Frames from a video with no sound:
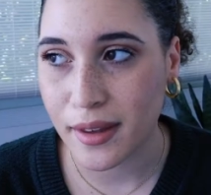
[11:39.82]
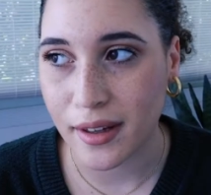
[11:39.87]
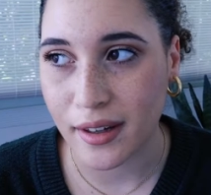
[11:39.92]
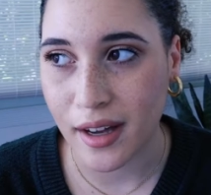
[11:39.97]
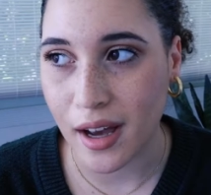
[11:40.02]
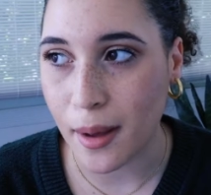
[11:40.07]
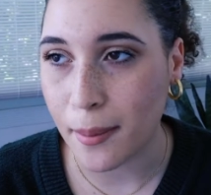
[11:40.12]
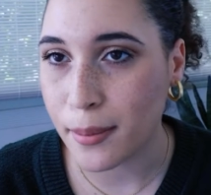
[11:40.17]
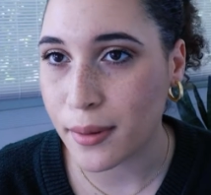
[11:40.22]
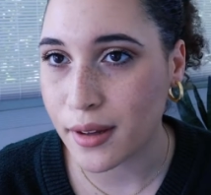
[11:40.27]
the
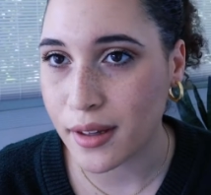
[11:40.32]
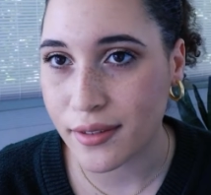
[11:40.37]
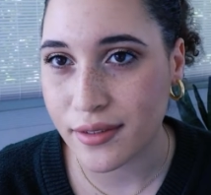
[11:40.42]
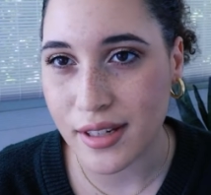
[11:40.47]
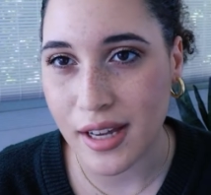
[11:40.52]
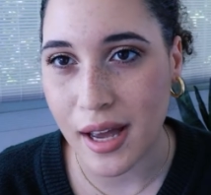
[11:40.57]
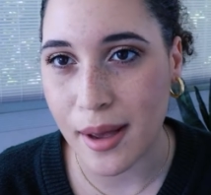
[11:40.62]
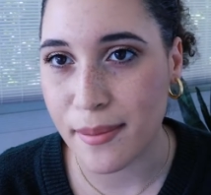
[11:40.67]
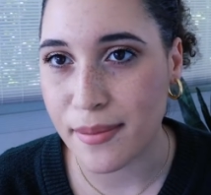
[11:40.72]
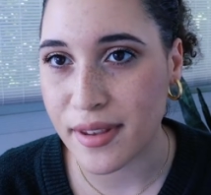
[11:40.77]
couple of
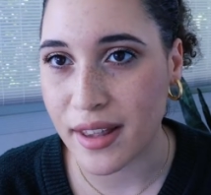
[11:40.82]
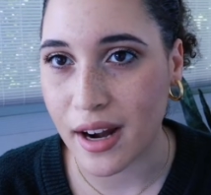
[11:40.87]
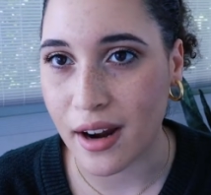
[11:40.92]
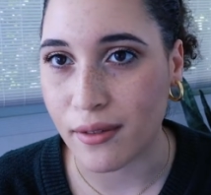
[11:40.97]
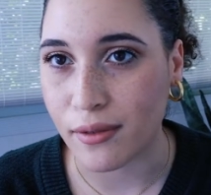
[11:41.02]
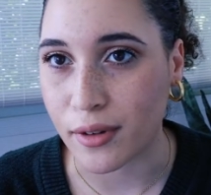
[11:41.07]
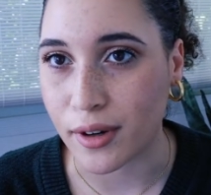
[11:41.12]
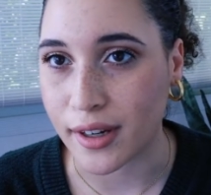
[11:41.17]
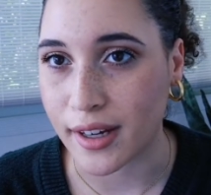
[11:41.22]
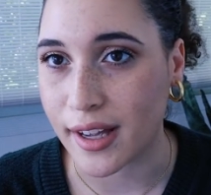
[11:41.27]
times that
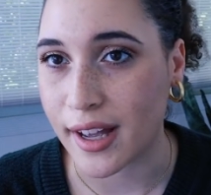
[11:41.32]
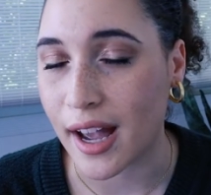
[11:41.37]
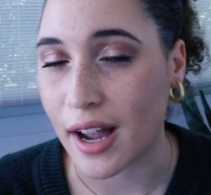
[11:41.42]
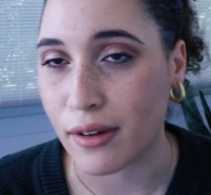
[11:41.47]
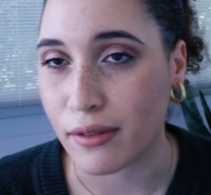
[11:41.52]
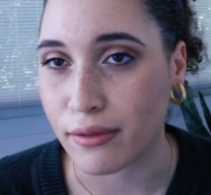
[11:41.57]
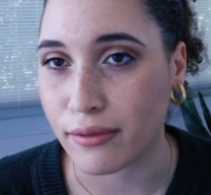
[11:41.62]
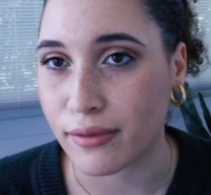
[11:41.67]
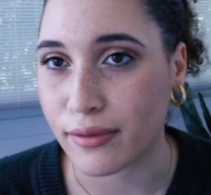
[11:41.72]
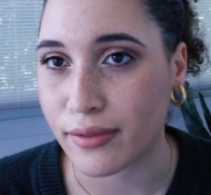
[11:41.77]
I've worn it,
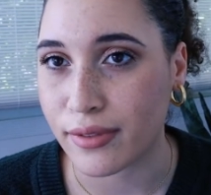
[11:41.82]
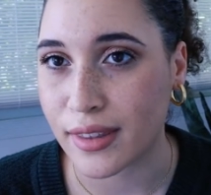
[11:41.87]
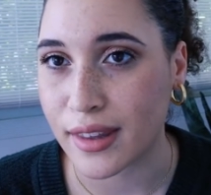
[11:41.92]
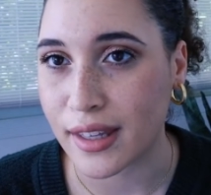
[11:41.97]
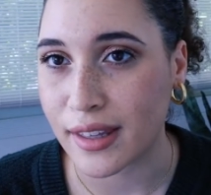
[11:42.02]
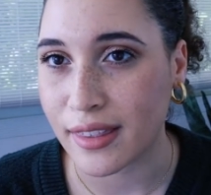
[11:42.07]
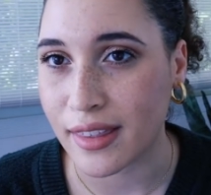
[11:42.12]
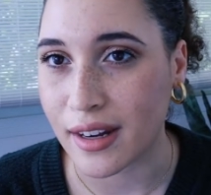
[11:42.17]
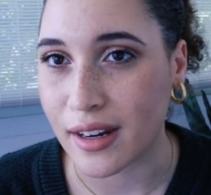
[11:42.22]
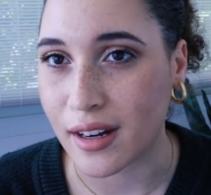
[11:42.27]
I
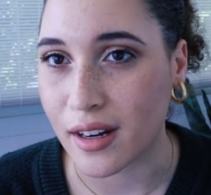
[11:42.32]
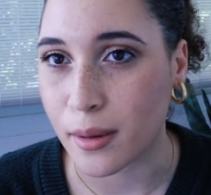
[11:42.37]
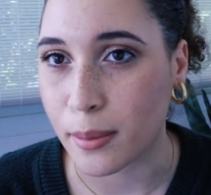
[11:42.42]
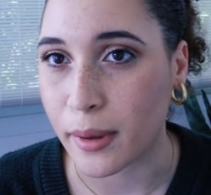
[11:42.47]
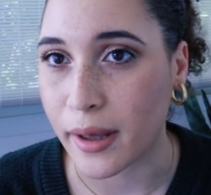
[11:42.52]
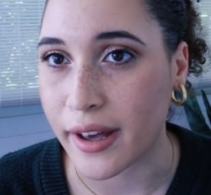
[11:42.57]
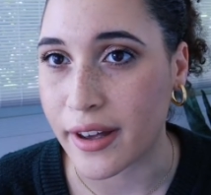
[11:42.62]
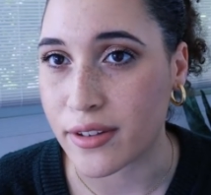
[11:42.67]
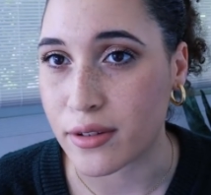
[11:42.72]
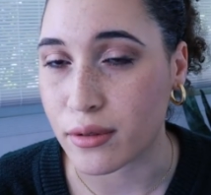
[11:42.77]
think that it
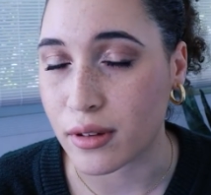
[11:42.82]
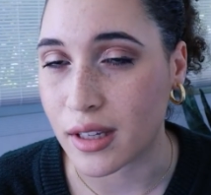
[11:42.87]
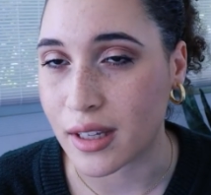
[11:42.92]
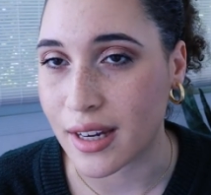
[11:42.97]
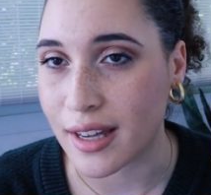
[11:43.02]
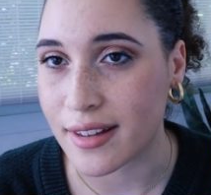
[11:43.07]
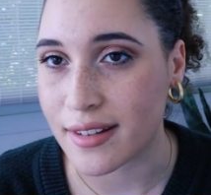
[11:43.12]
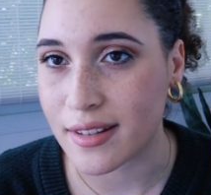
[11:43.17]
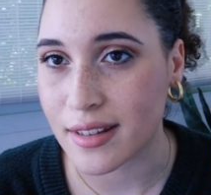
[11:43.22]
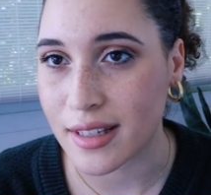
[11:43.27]
applies really
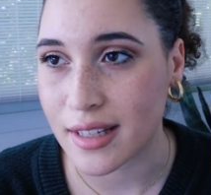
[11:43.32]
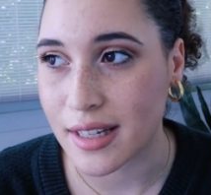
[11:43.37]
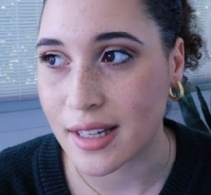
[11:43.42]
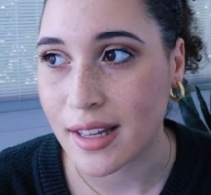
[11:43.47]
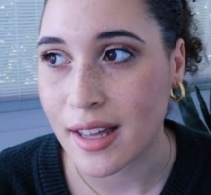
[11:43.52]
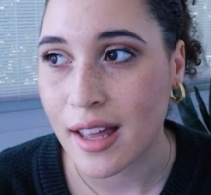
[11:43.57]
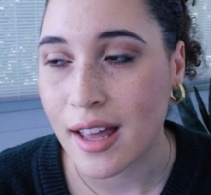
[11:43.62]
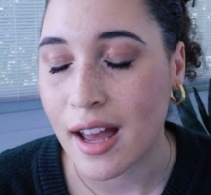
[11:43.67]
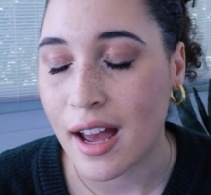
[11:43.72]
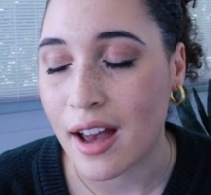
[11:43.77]
nicely.